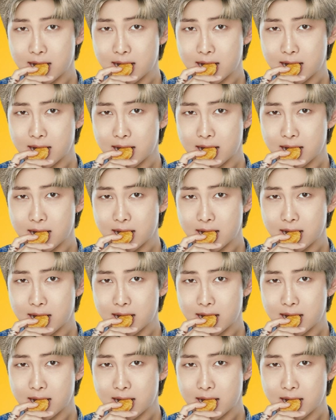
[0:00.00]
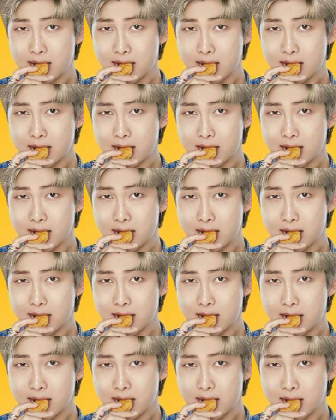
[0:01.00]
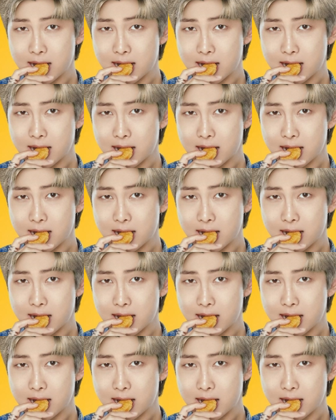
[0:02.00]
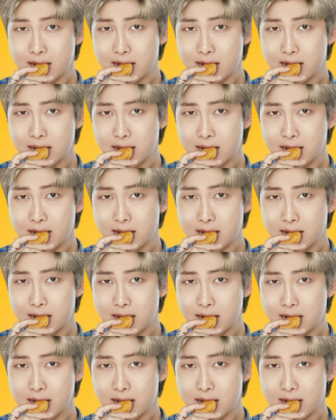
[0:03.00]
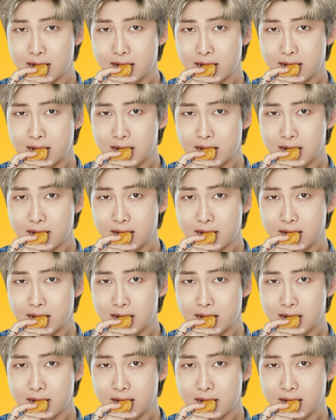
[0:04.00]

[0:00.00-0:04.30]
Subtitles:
(silent)